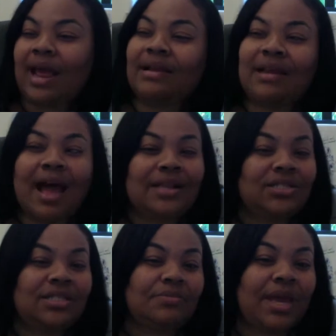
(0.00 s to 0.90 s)
And not
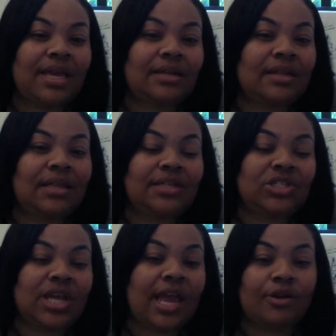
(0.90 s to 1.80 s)
just to make it
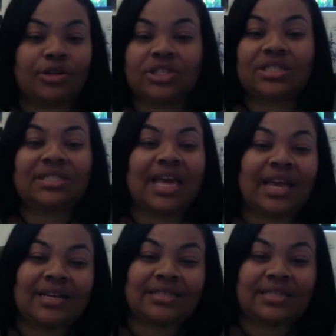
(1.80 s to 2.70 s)
cliche or to just say
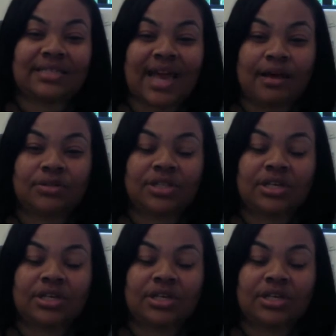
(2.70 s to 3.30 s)
it because it sounds